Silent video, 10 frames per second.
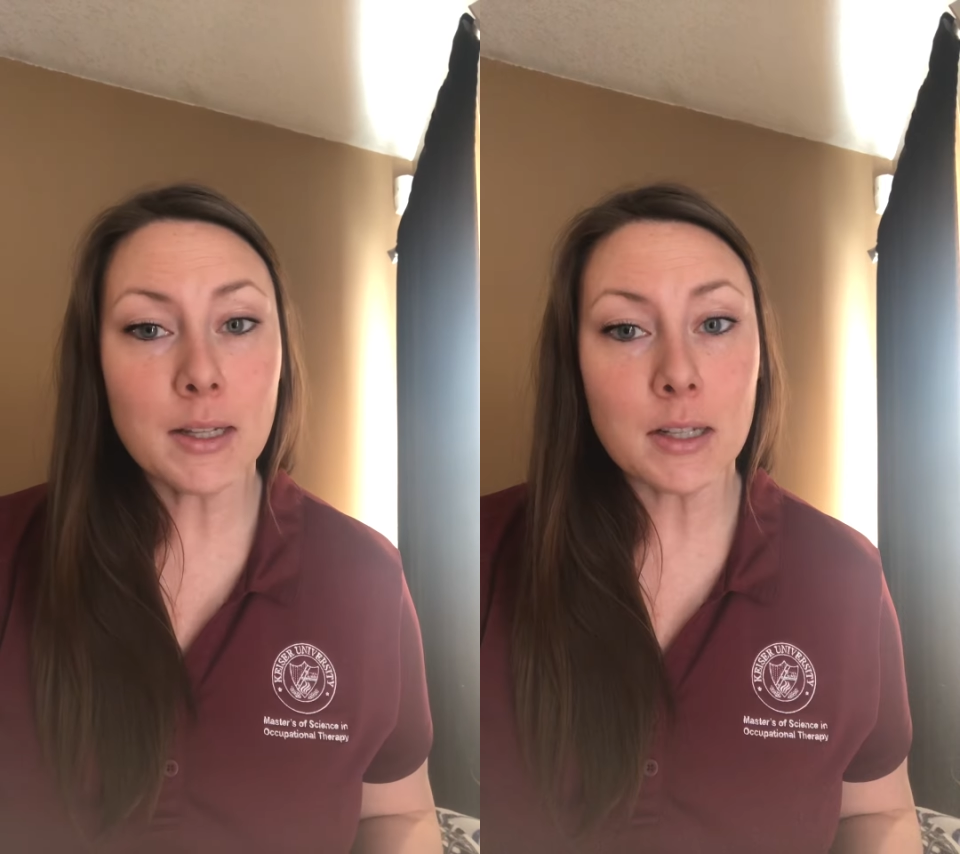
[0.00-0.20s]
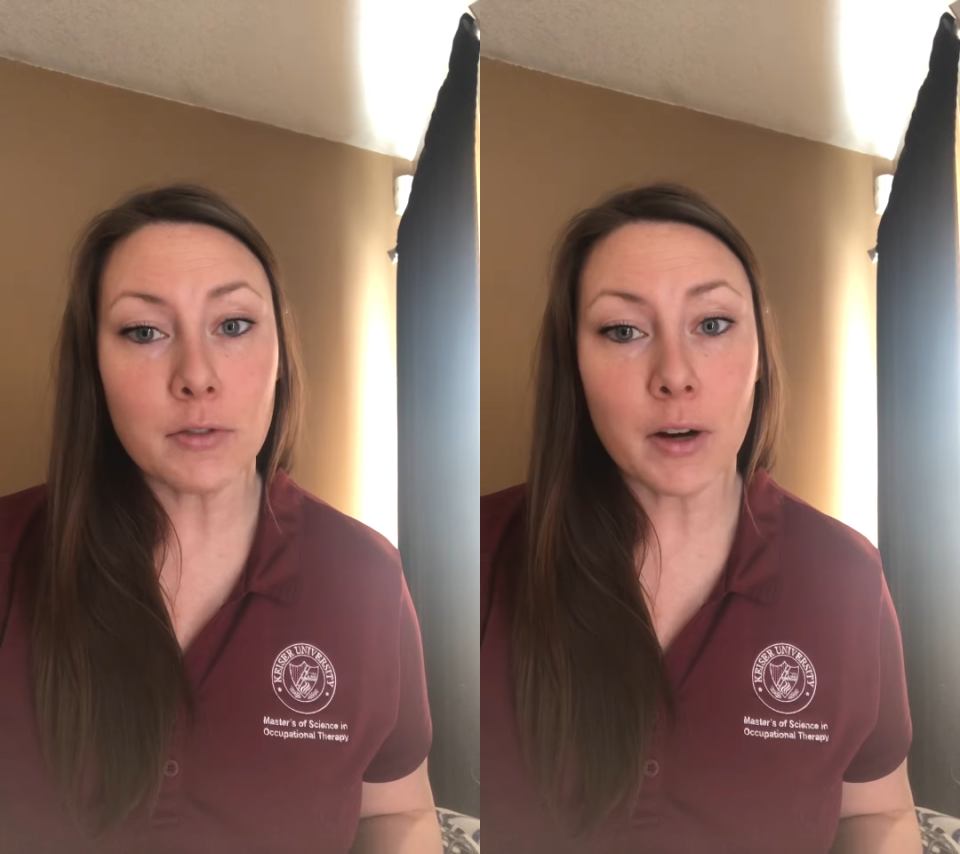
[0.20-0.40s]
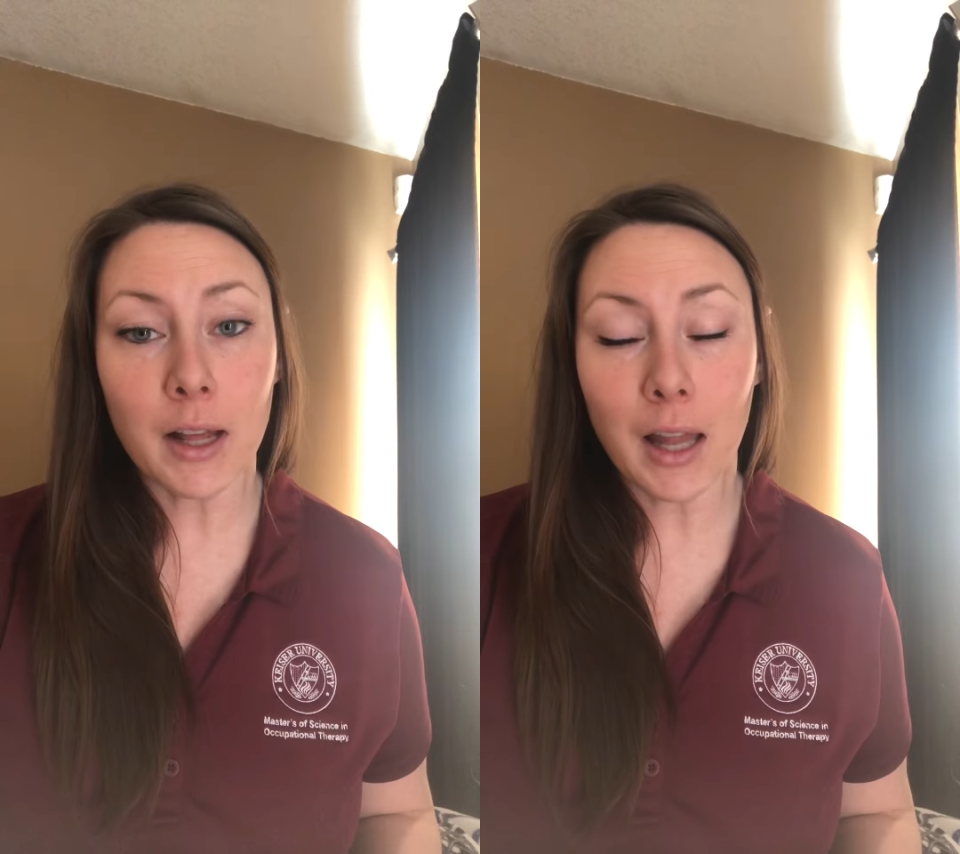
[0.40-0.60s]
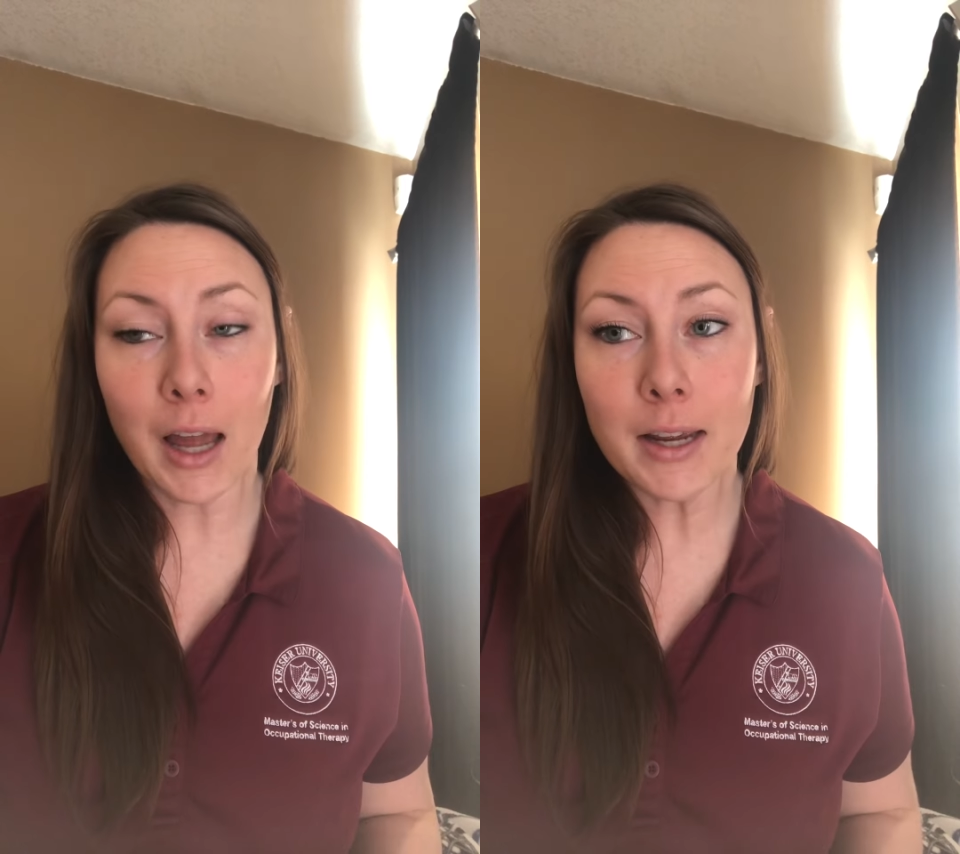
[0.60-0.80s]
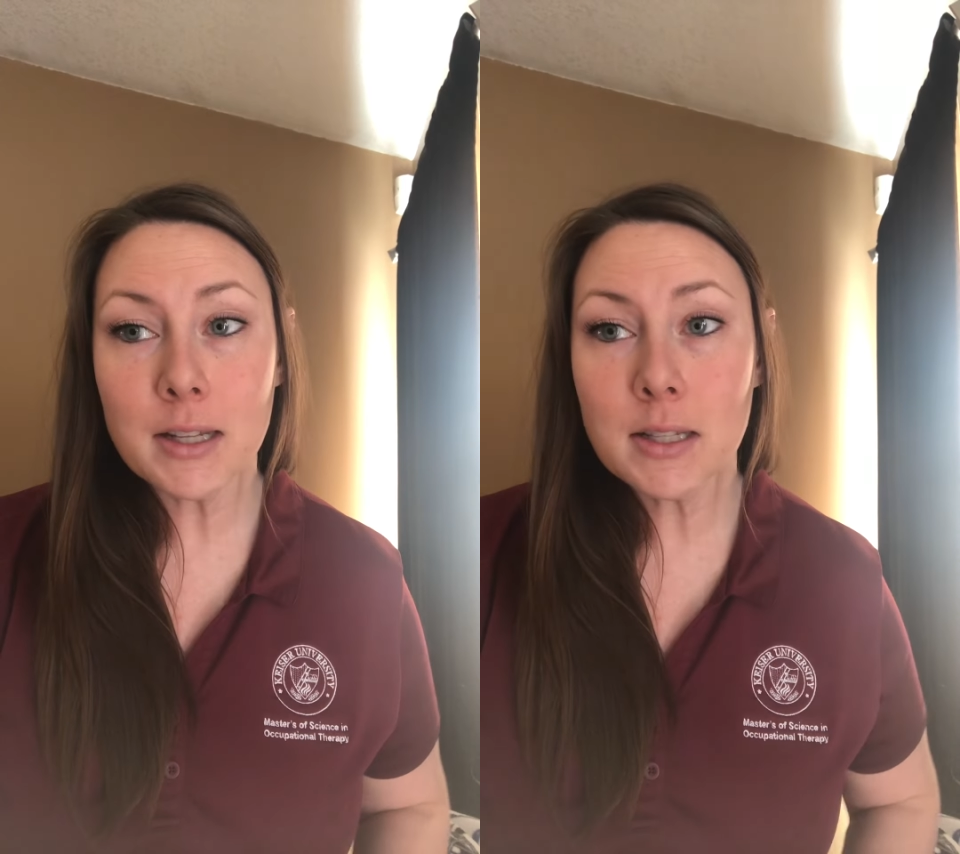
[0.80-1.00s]
different
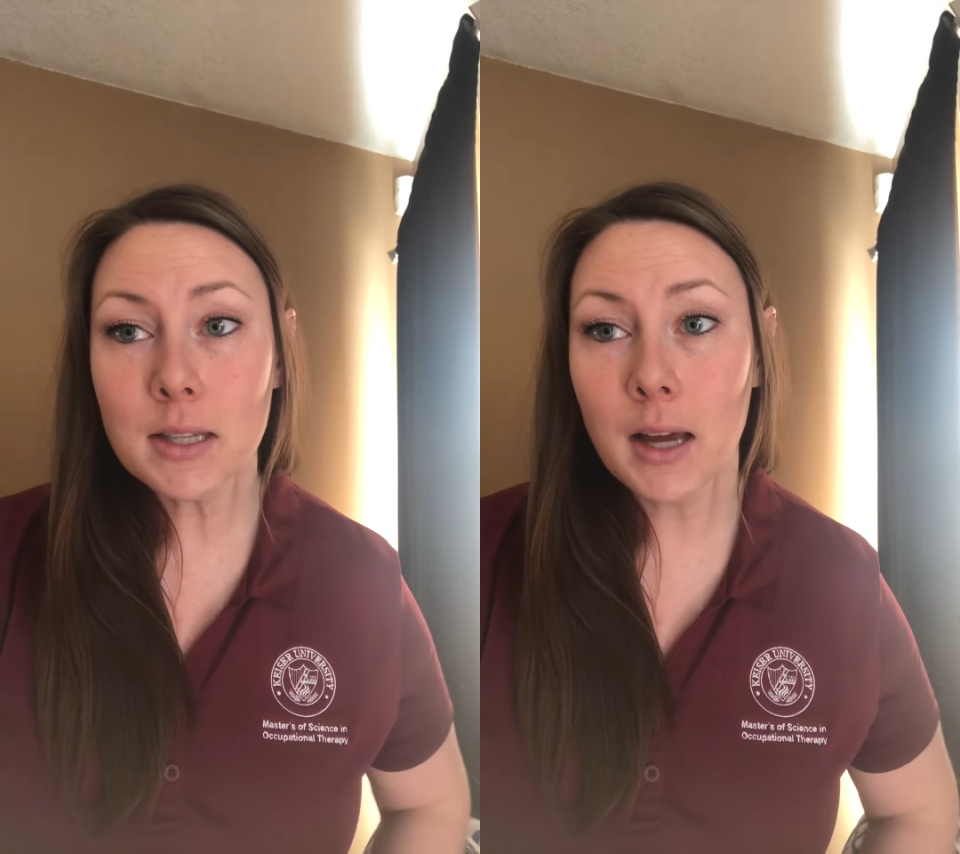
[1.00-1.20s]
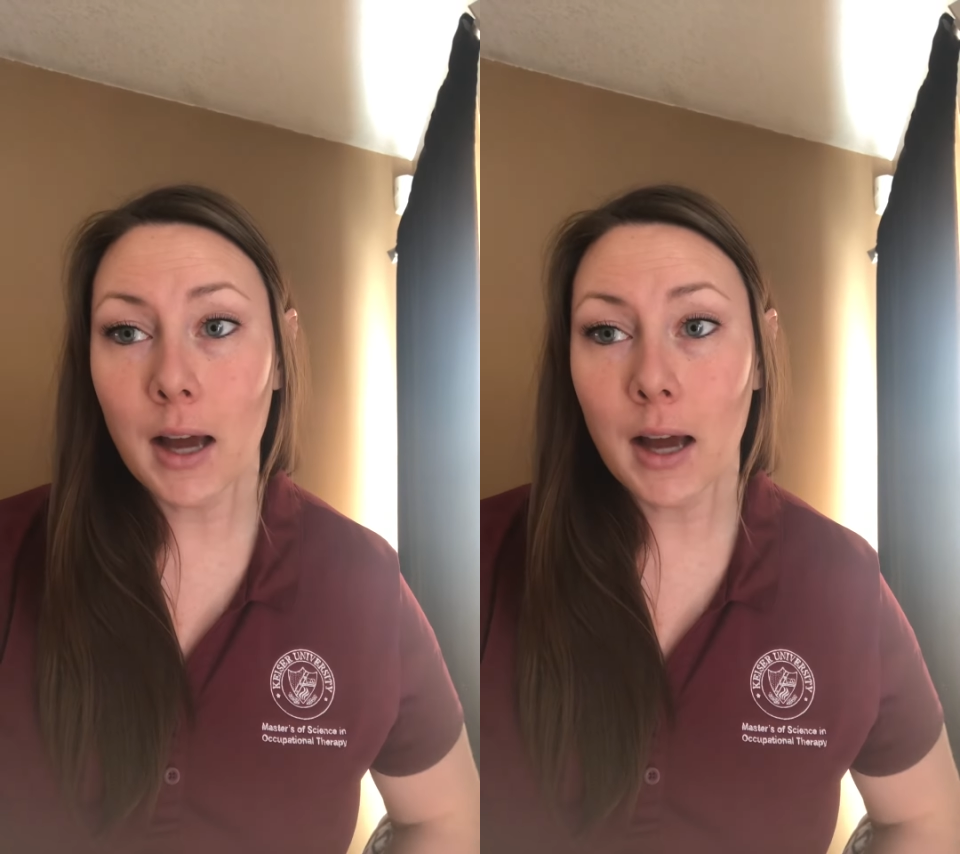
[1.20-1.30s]
clients.